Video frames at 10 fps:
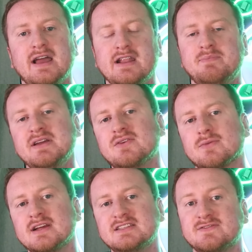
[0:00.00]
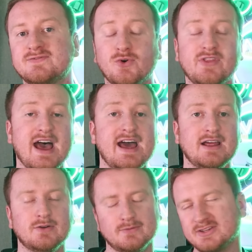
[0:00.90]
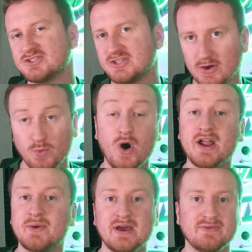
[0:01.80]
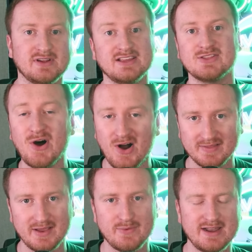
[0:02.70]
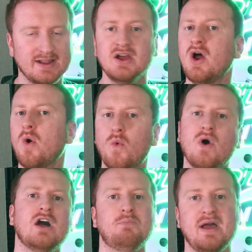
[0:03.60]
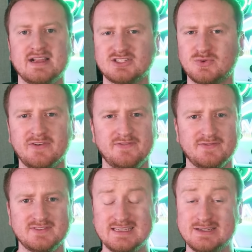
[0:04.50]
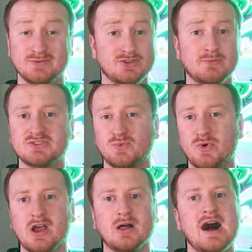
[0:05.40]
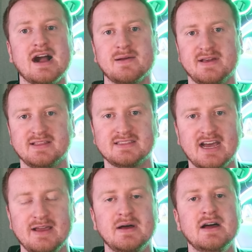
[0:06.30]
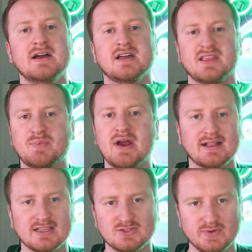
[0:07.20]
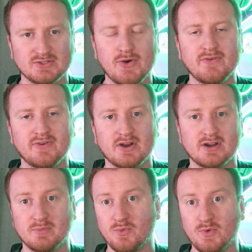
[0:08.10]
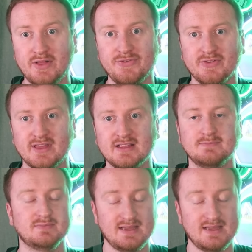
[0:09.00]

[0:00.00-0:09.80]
and a big reason for that, well, there's two. One, it went really long. They went well past 12:15. It was almost 1 o'clock by the time the practice was over, number one, so they